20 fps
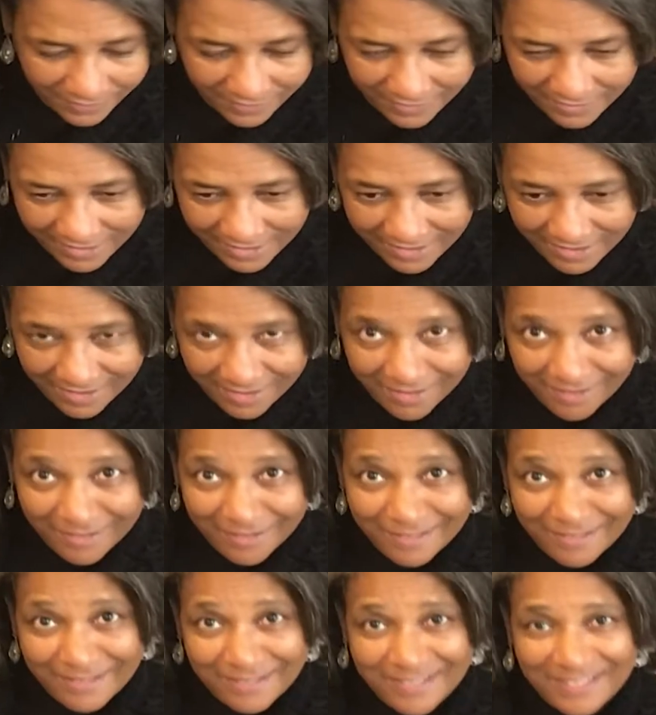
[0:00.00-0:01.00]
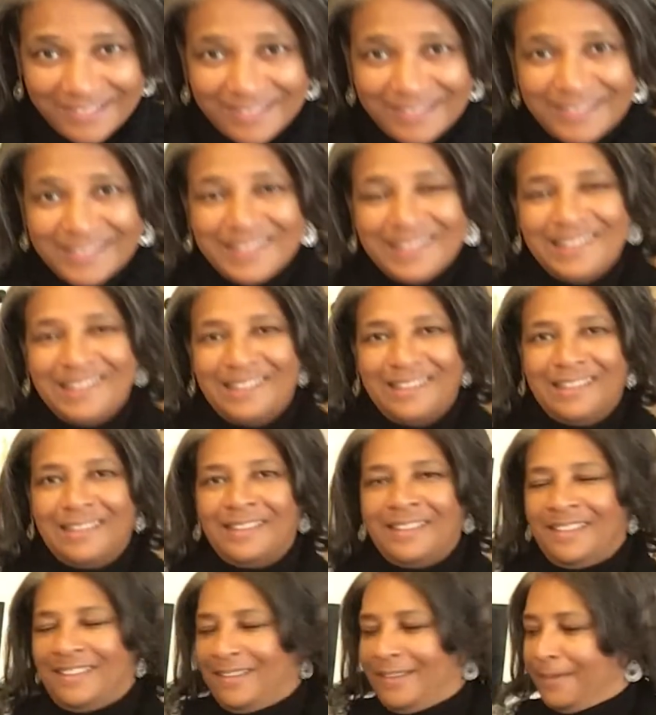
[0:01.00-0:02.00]

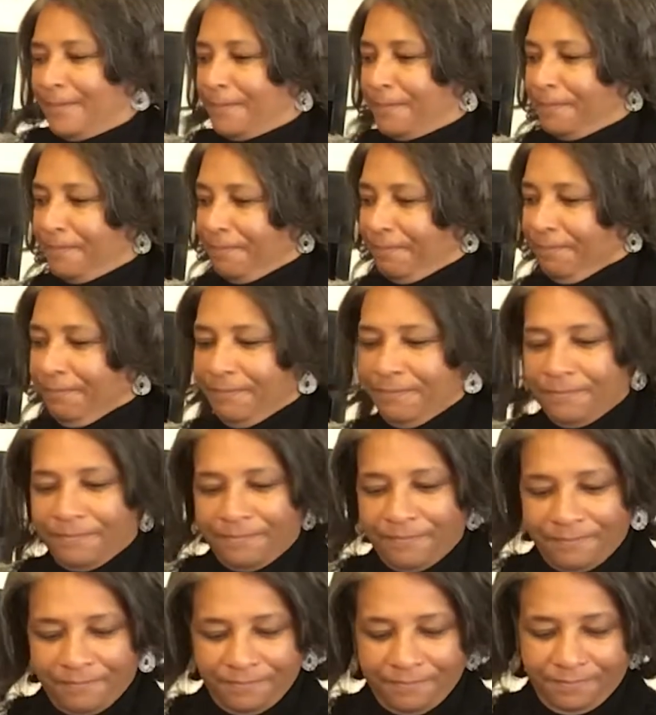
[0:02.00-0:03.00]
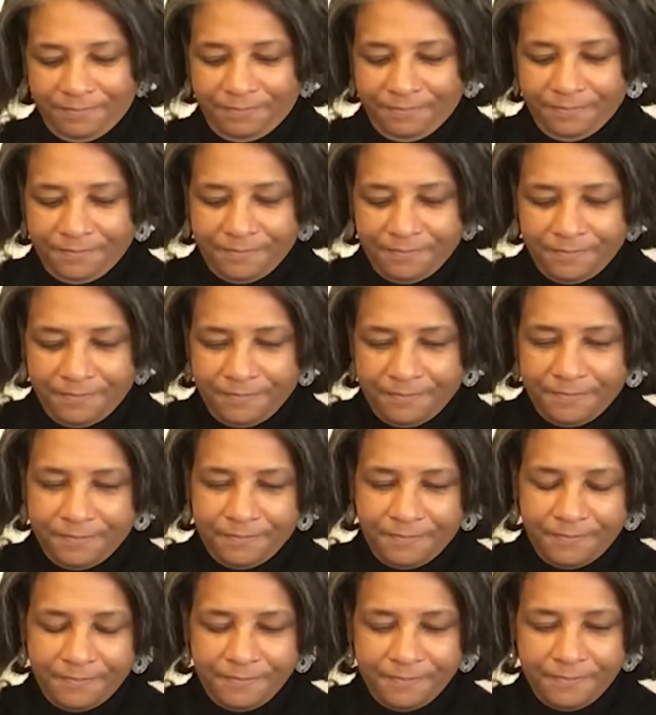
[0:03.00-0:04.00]

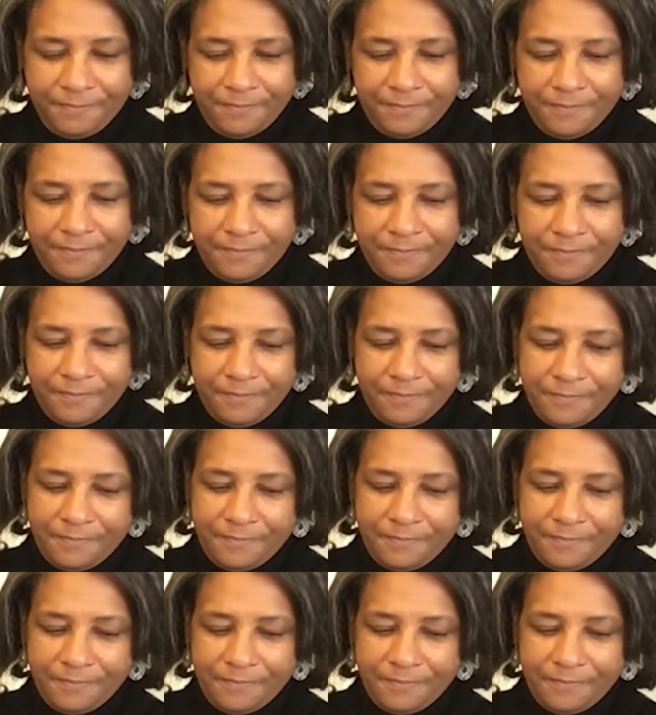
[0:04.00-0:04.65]
This person isn't speaking.